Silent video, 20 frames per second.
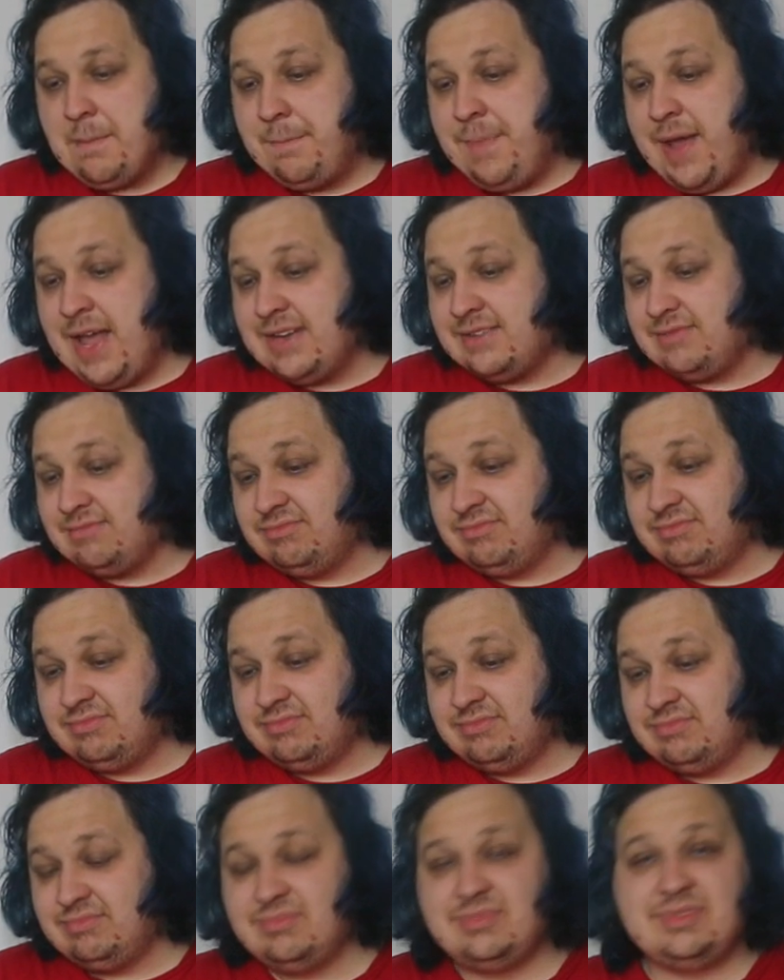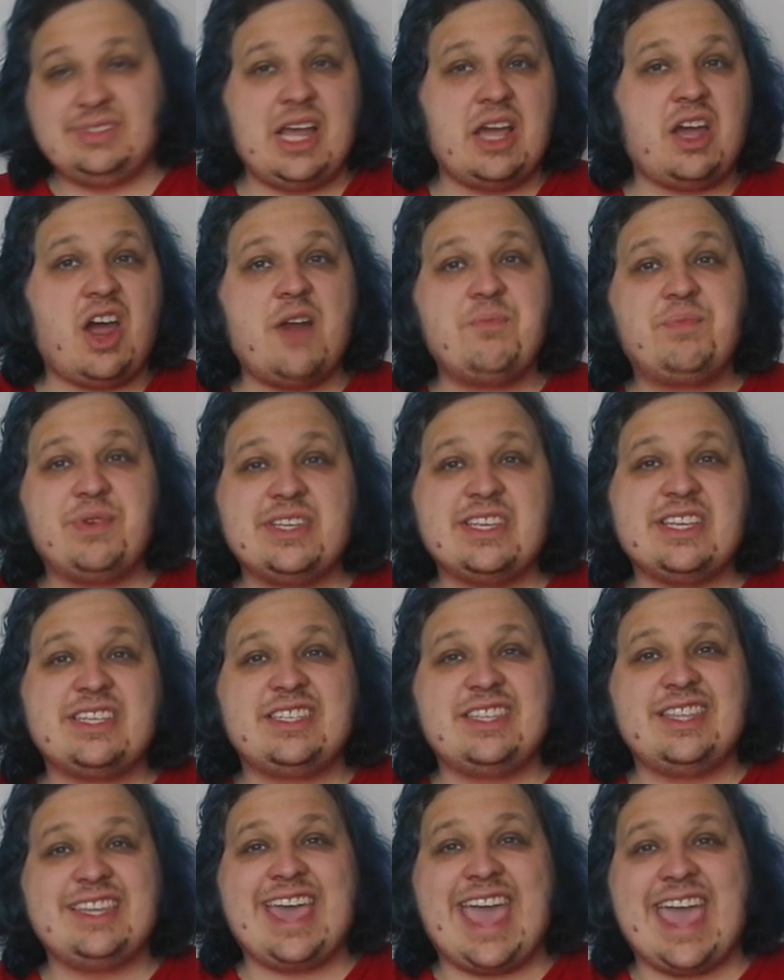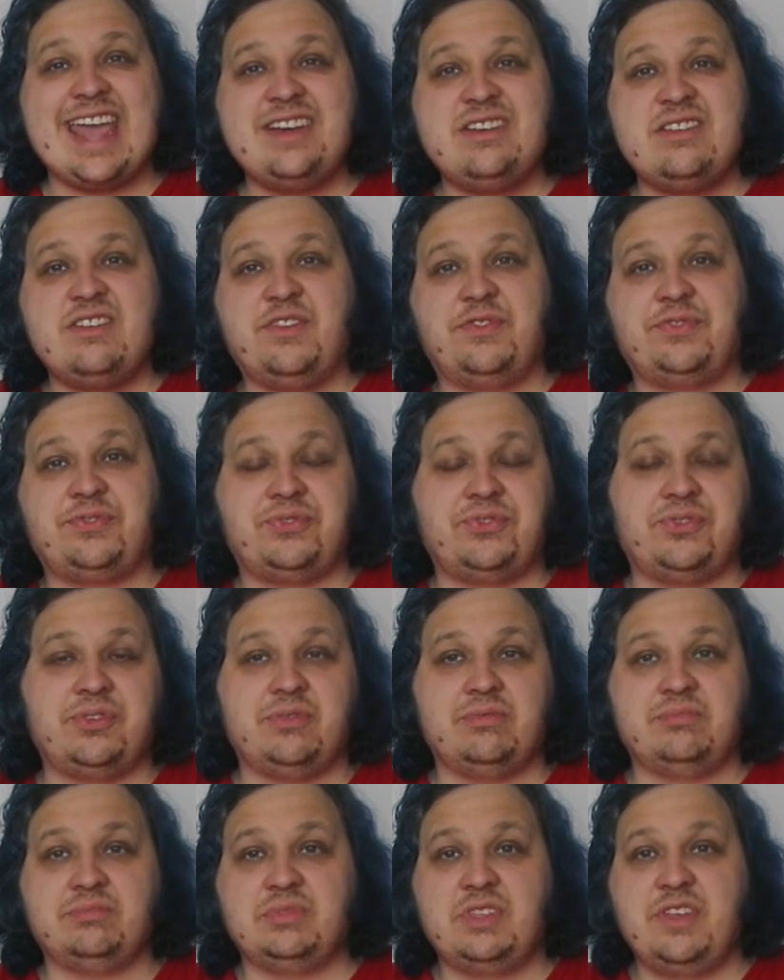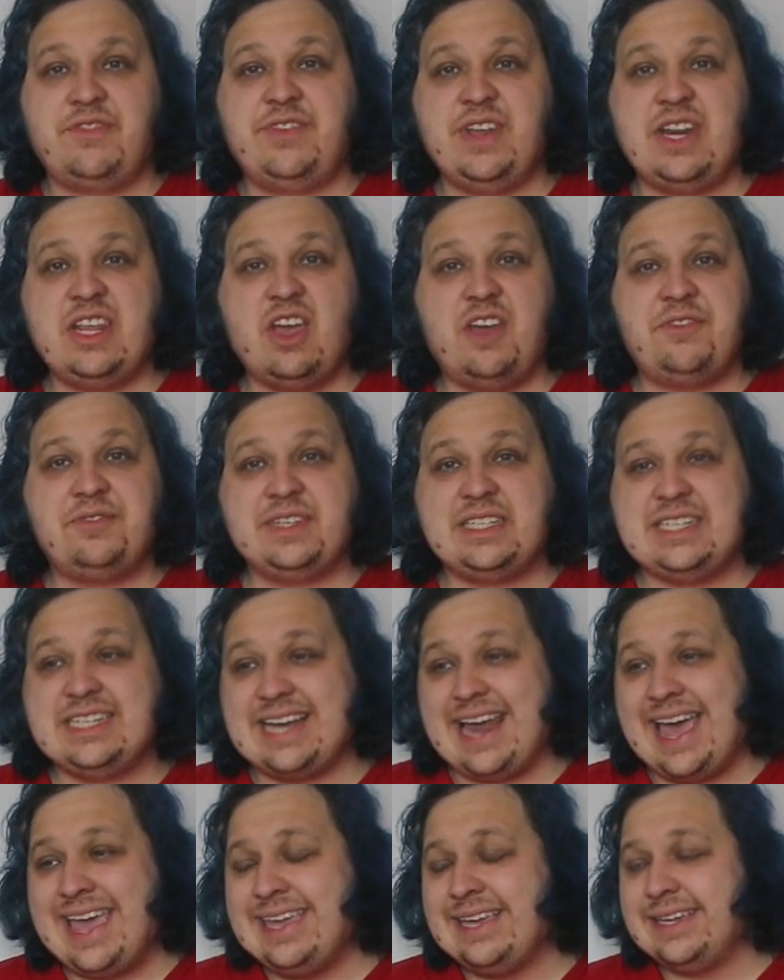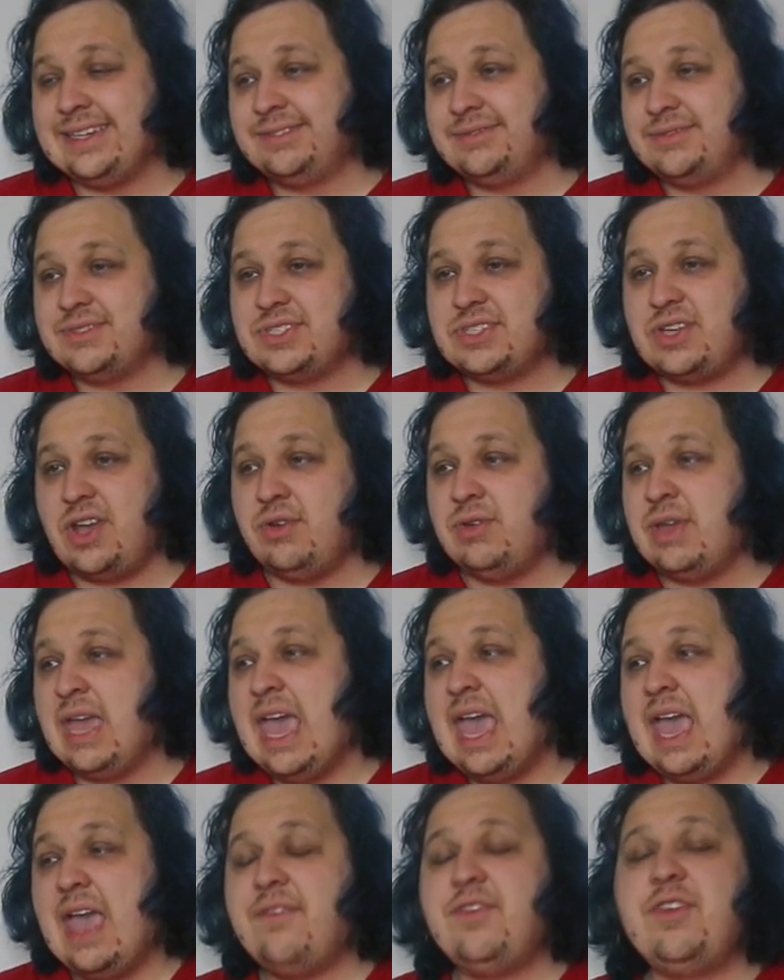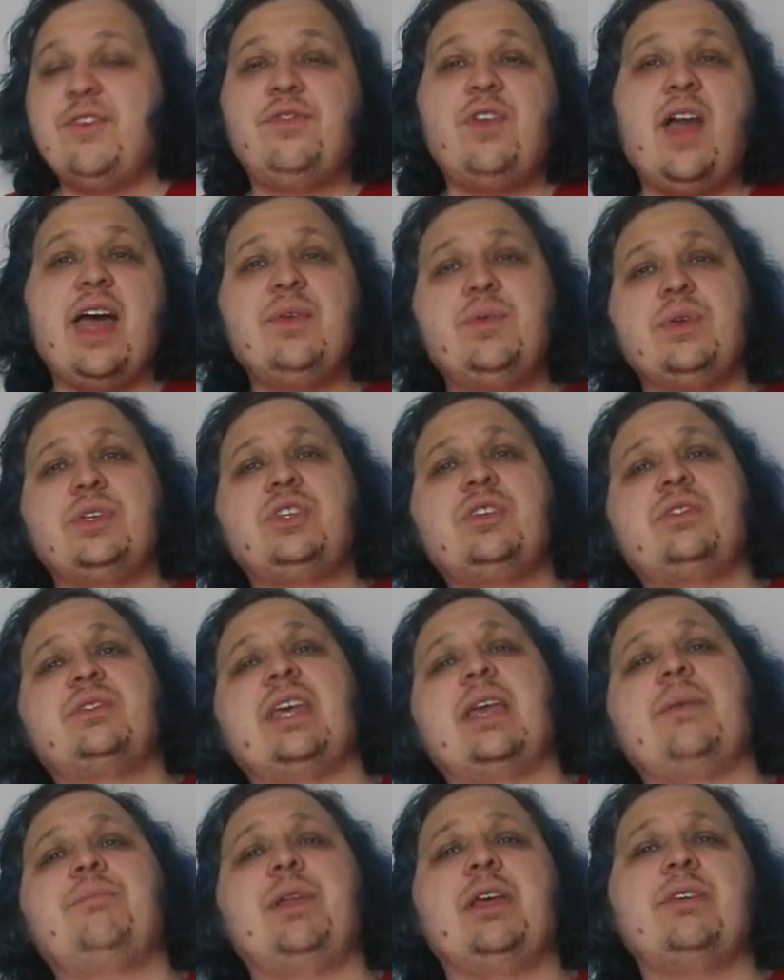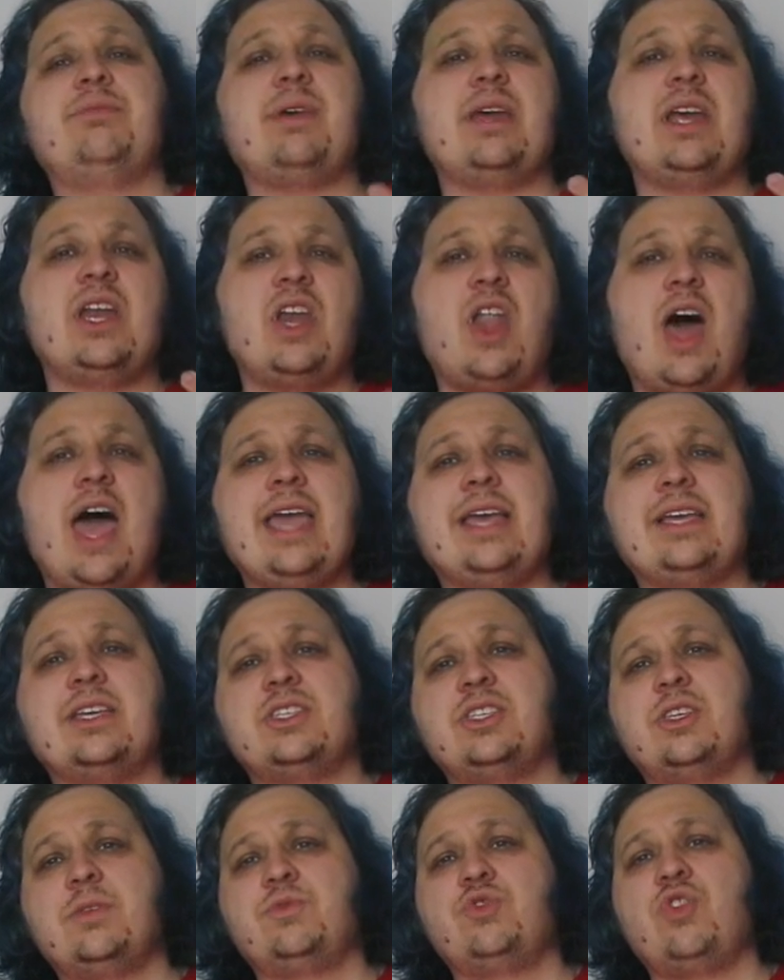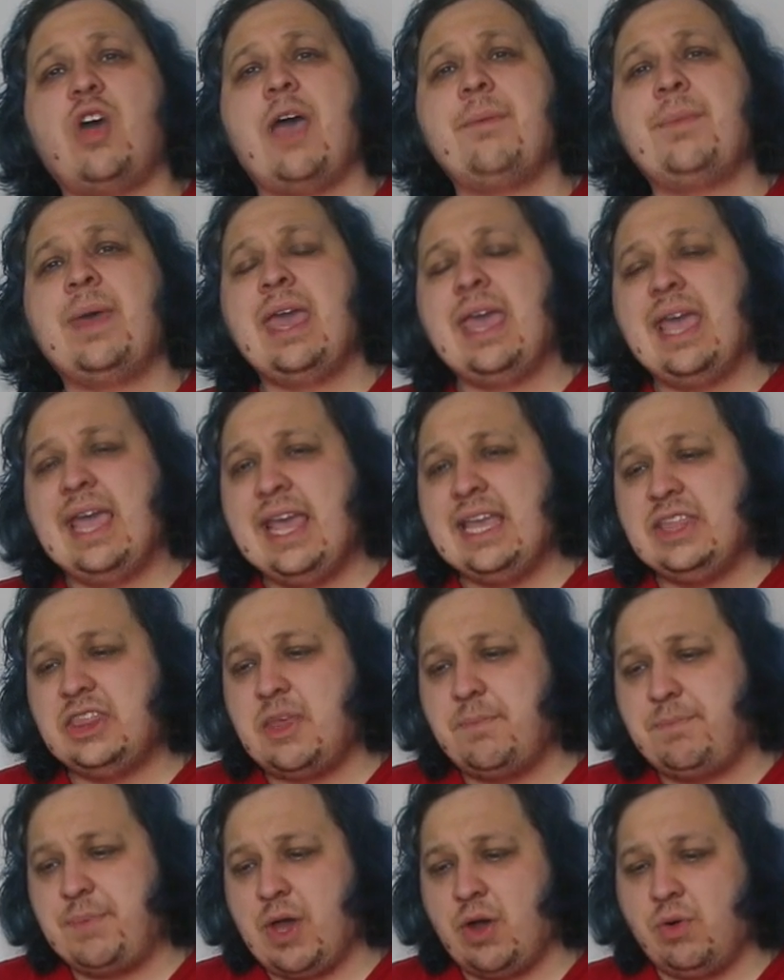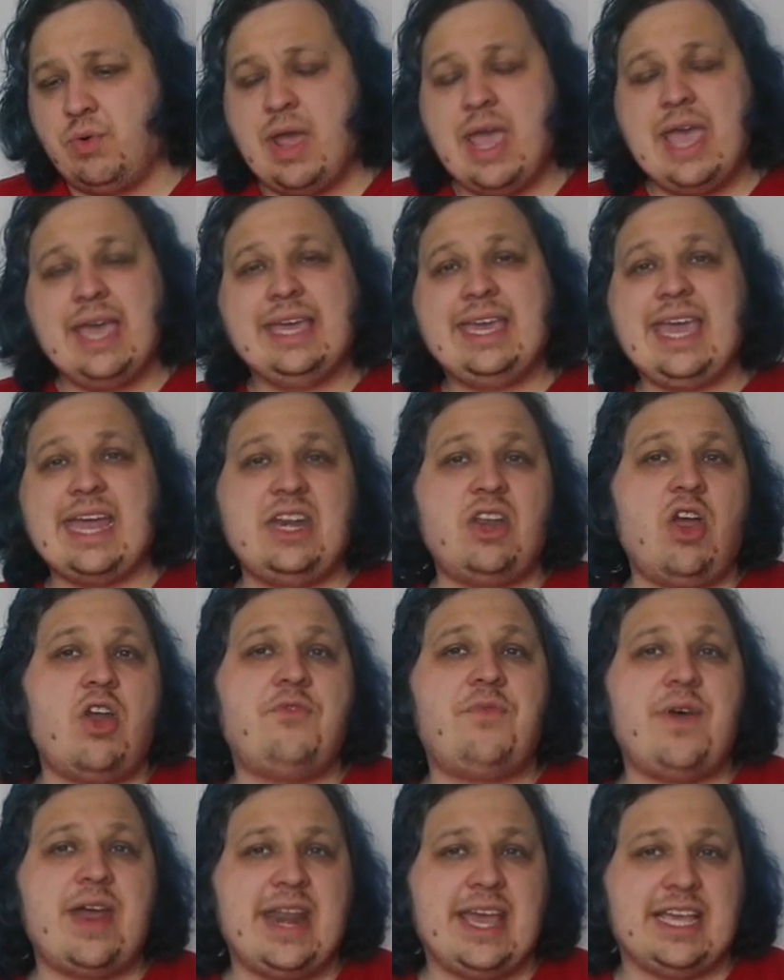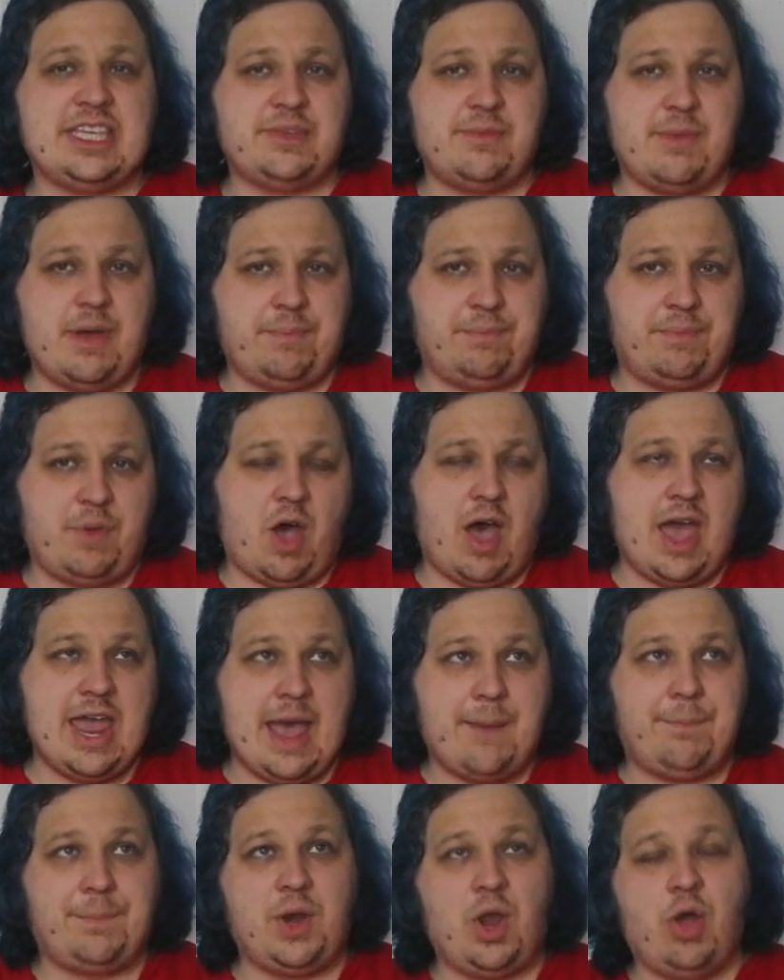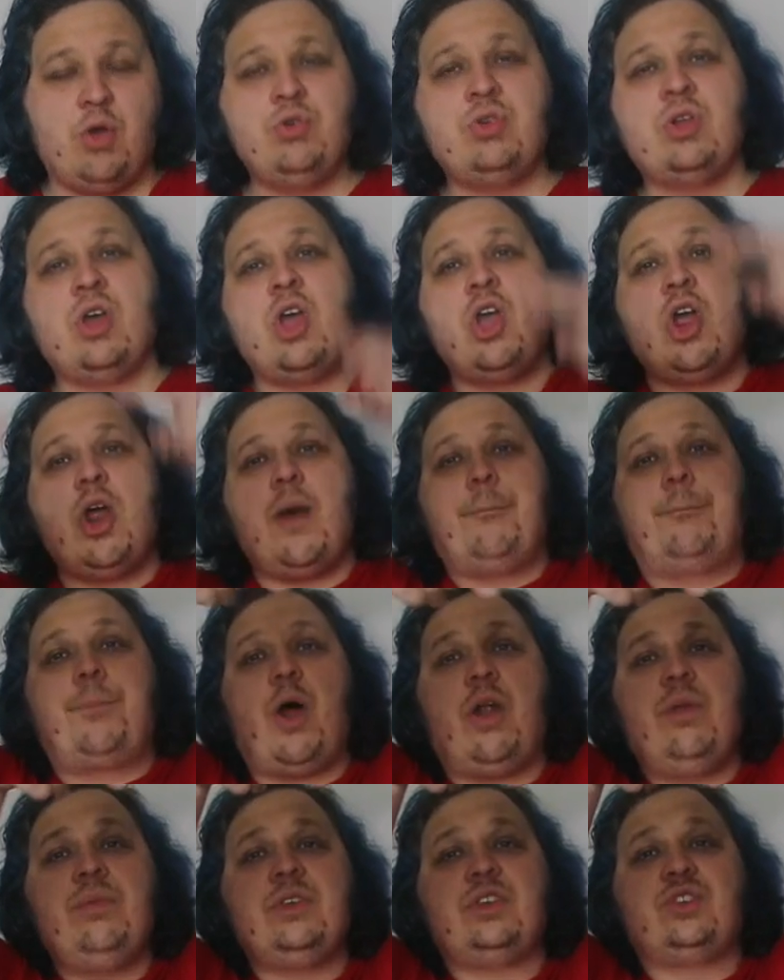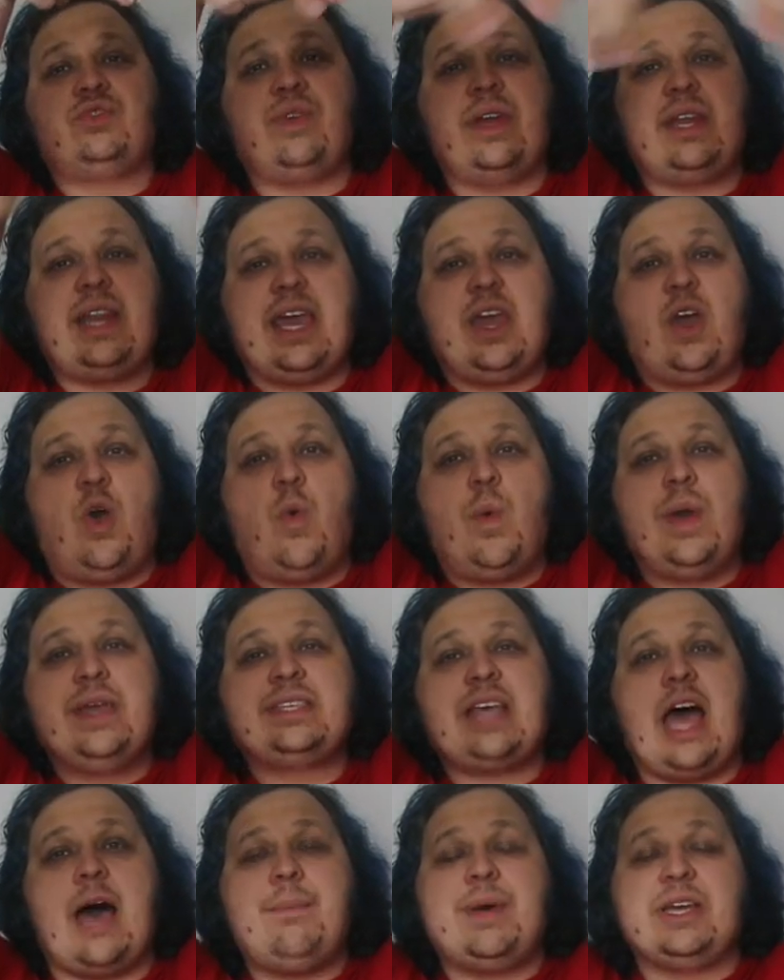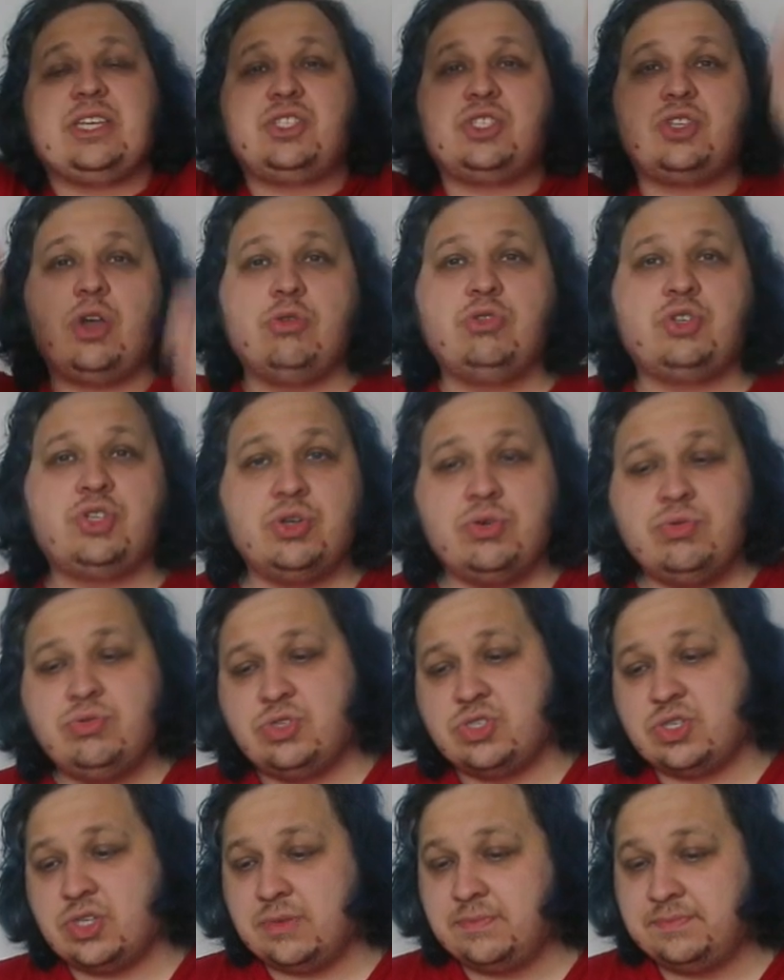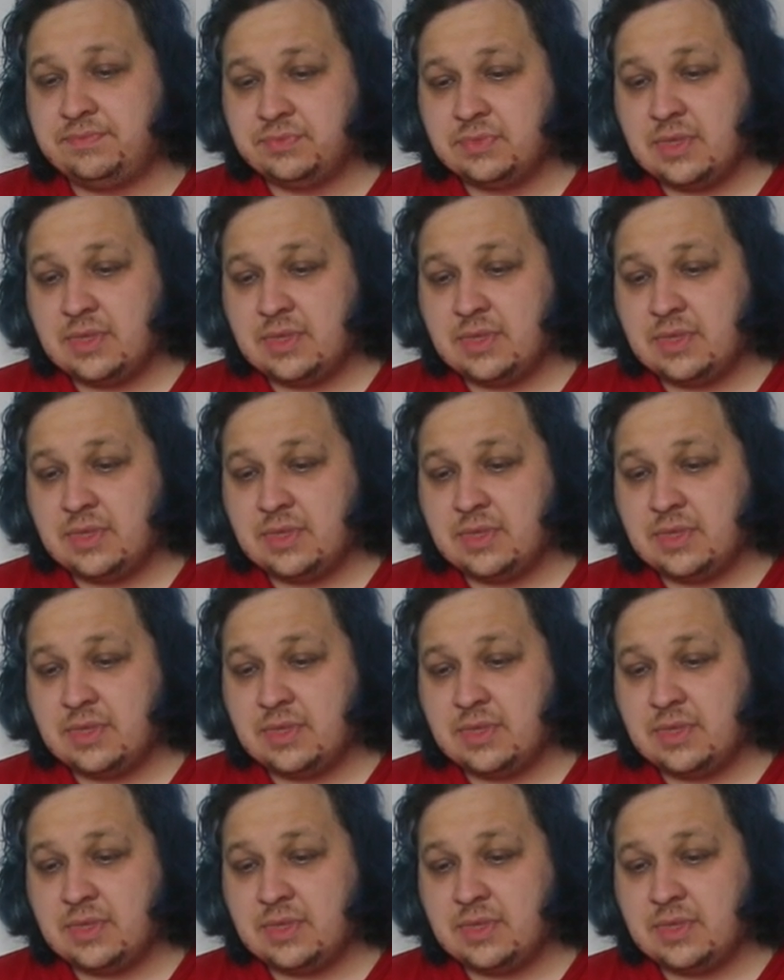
But that kind of brings us to the end of the video for today. So if you've liked what you've seen, please make a like, subscribe, hit the bell. Get notified next time I upload. Bottom of the screen, like always, are my socials.